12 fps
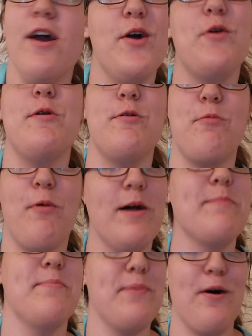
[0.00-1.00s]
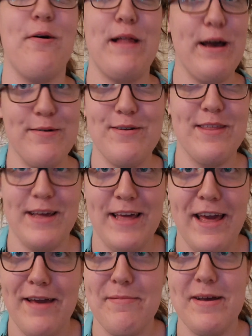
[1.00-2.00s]
would want Paul out of the
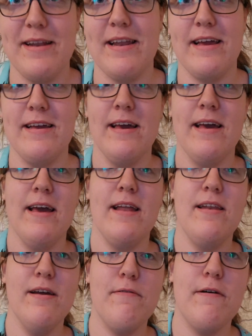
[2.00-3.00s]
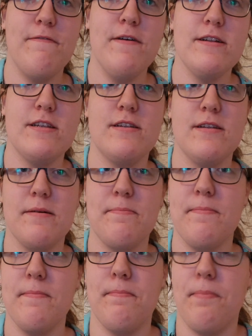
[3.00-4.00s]
game, and, like, no offense to
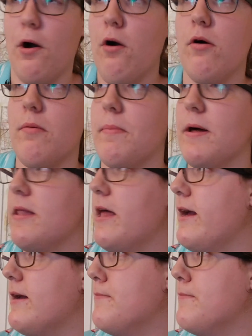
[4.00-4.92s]
Paul, but, like,